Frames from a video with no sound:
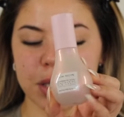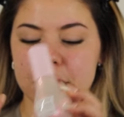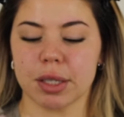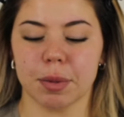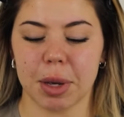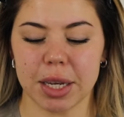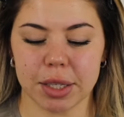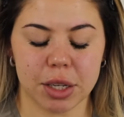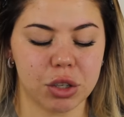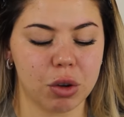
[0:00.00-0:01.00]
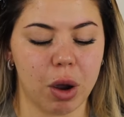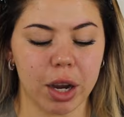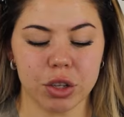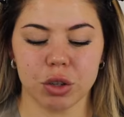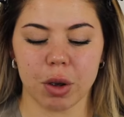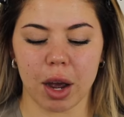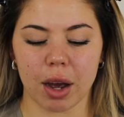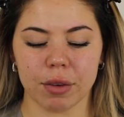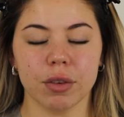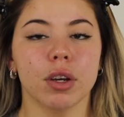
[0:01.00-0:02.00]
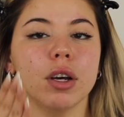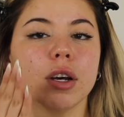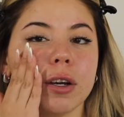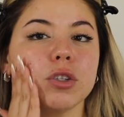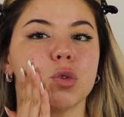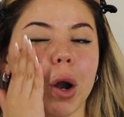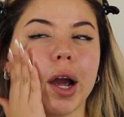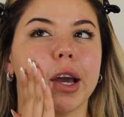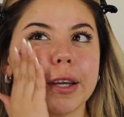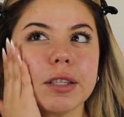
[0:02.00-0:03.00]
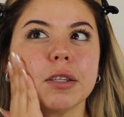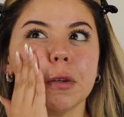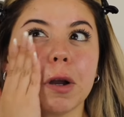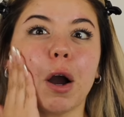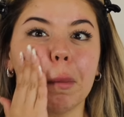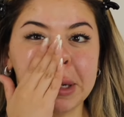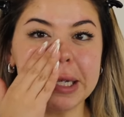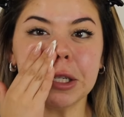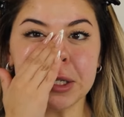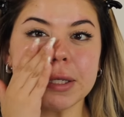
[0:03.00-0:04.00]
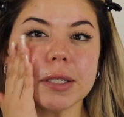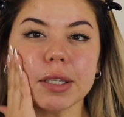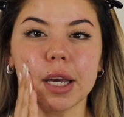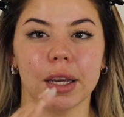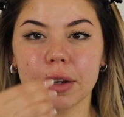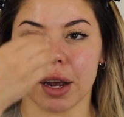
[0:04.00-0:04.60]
This is amazing. So I do have dry to combination skin.